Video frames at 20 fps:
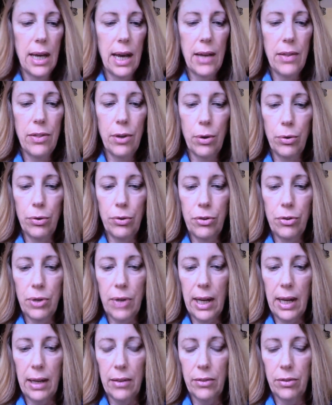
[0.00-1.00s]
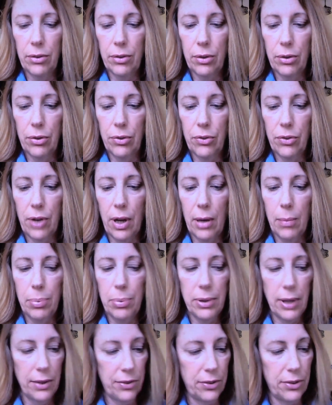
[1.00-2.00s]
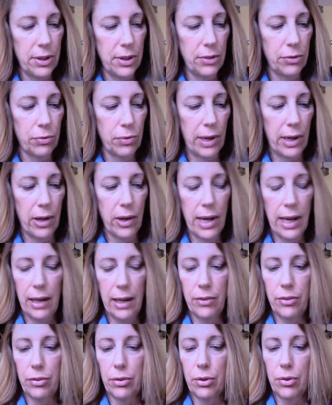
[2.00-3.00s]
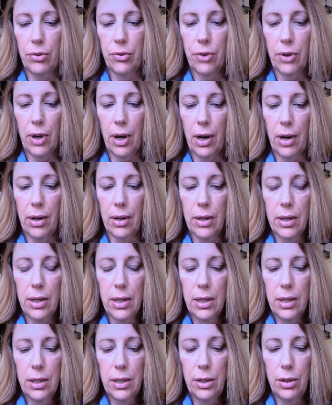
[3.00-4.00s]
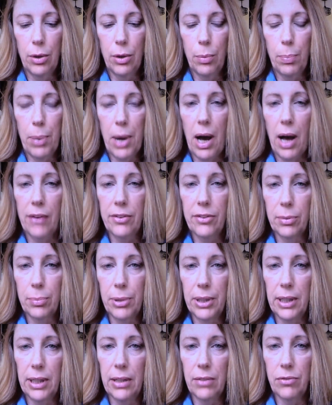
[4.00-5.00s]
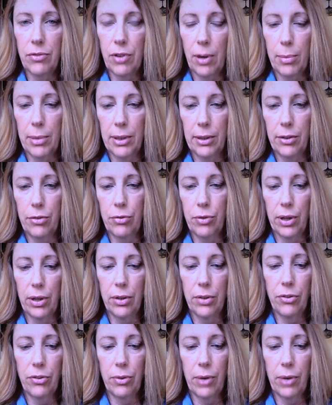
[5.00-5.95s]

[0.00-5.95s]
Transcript: And those 2 cancers, plus these rare cancers, are possibly environmentally triggered.